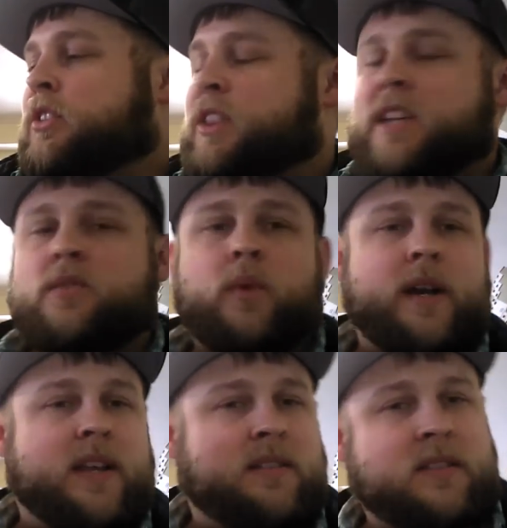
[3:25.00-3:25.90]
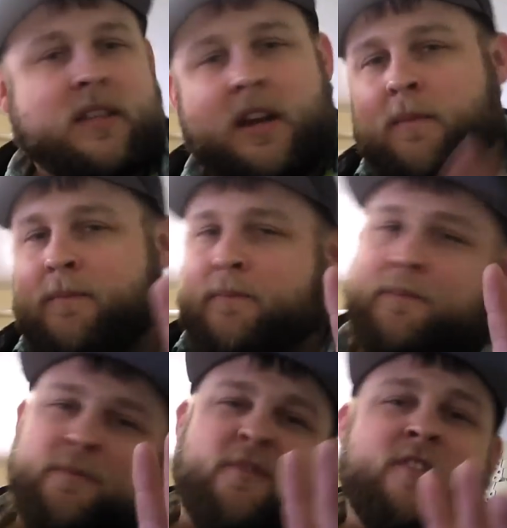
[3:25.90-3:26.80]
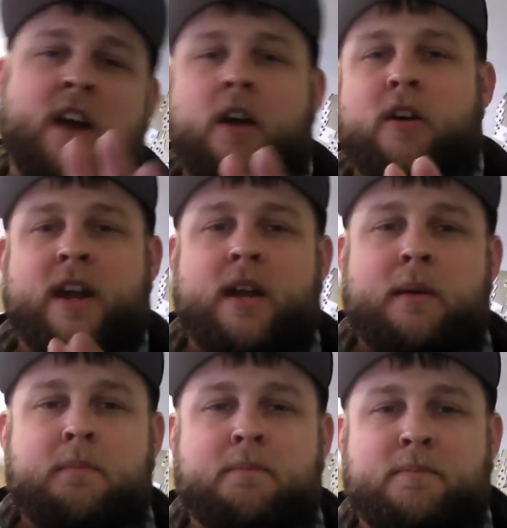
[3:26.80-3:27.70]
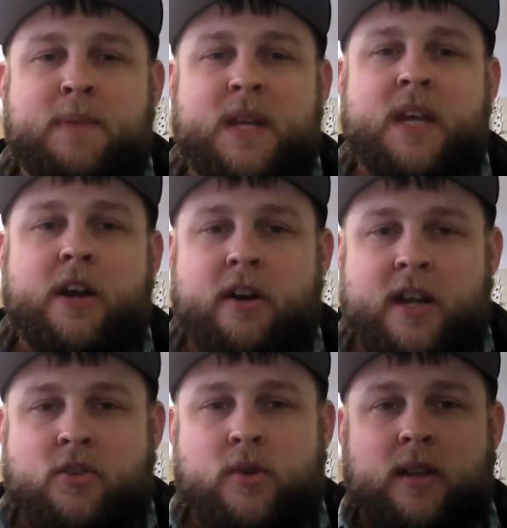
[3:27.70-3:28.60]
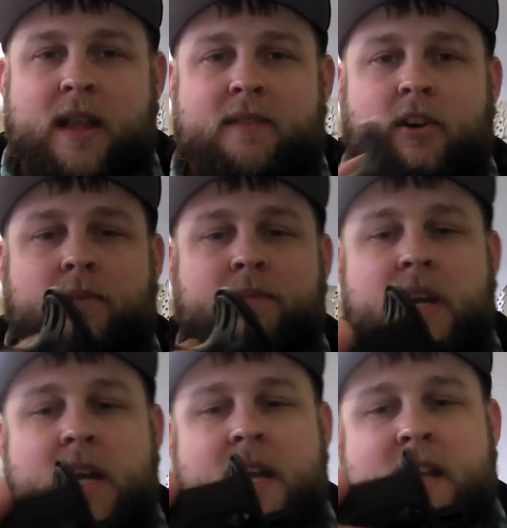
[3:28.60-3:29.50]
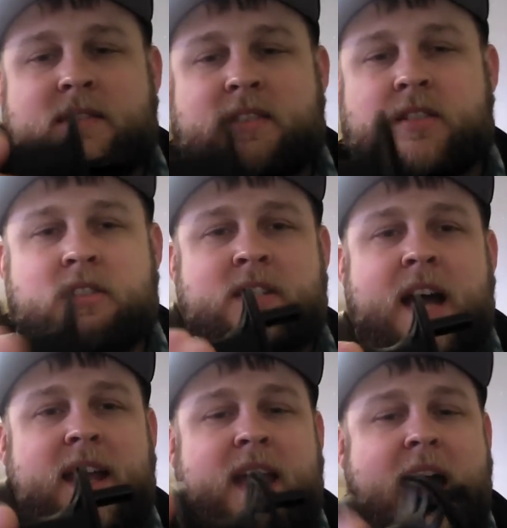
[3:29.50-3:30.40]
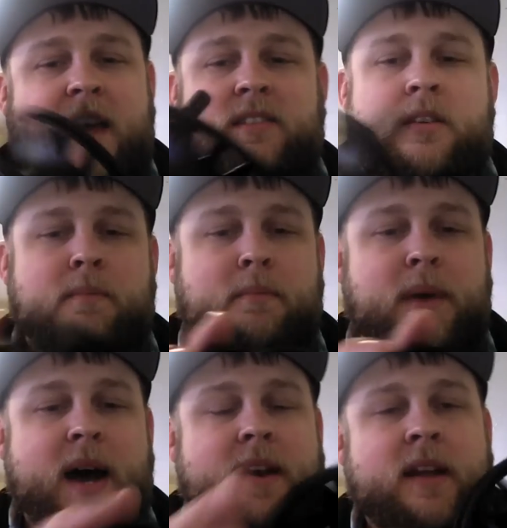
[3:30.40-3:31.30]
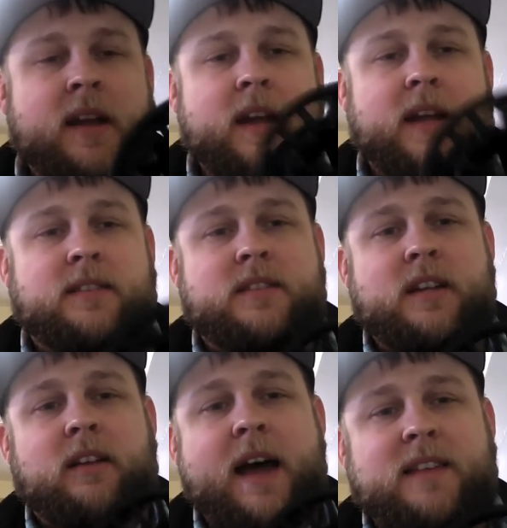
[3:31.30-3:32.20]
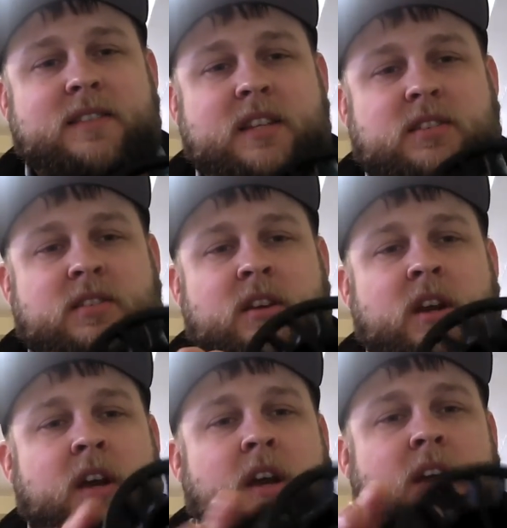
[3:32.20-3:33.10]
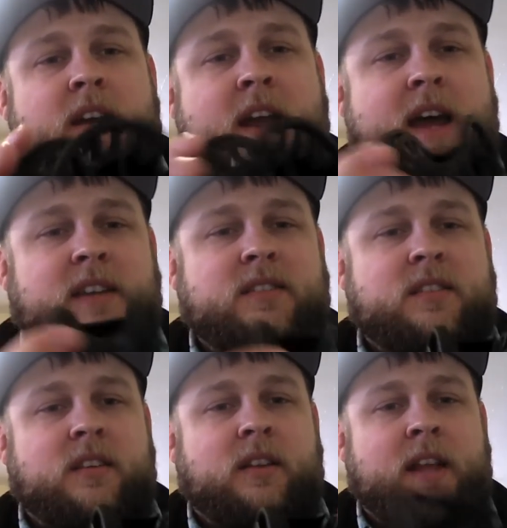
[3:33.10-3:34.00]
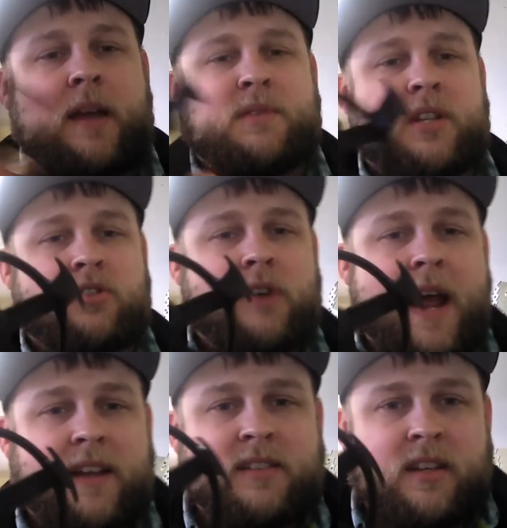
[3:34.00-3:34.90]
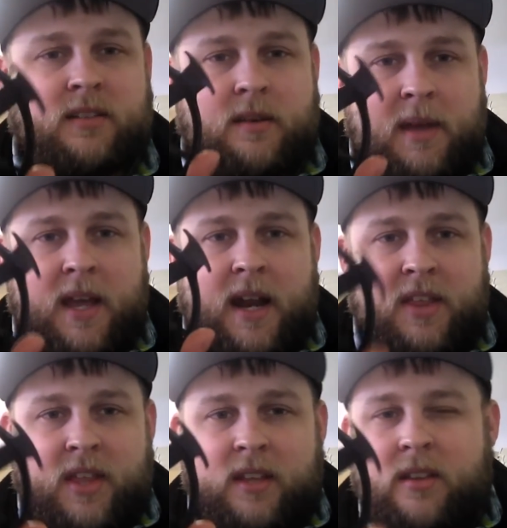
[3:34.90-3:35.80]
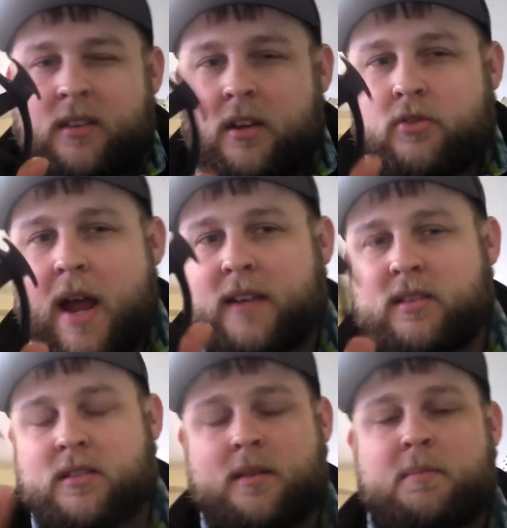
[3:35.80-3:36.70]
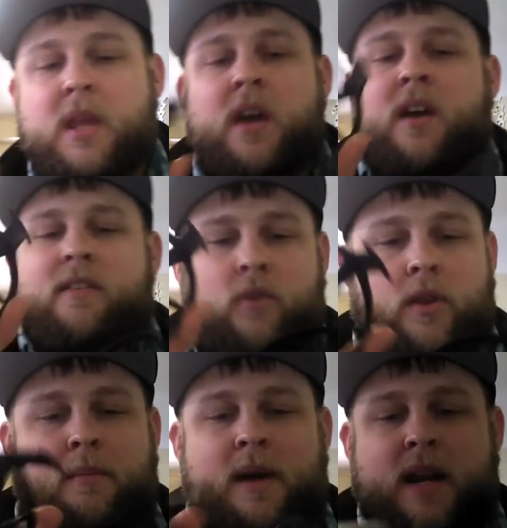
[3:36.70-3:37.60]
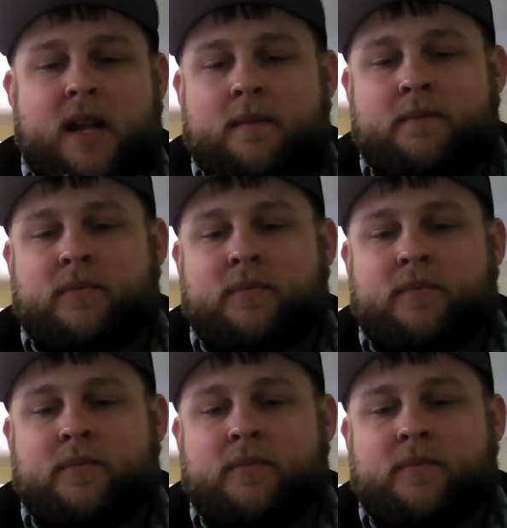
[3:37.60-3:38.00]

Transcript: this one is their very beginner entry level. It is die cast, but it still has this nice Lamson drag system. And I think that their drag system, for the money,